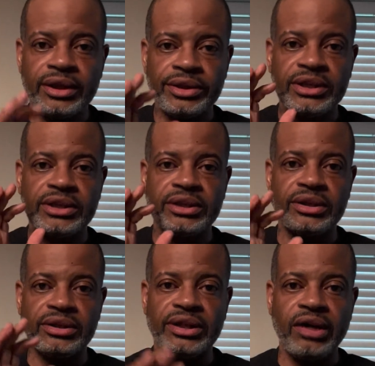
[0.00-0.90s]
This is
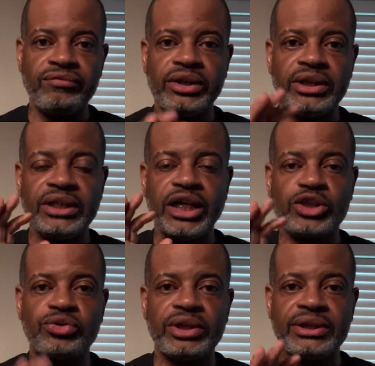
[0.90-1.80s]
definitely a
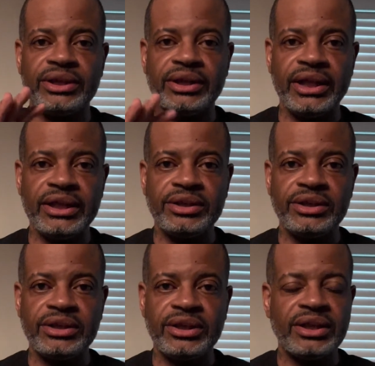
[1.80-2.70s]
trusted
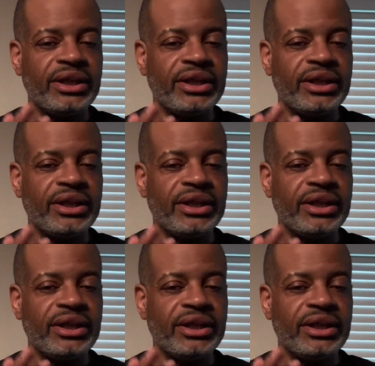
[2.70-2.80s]
lens.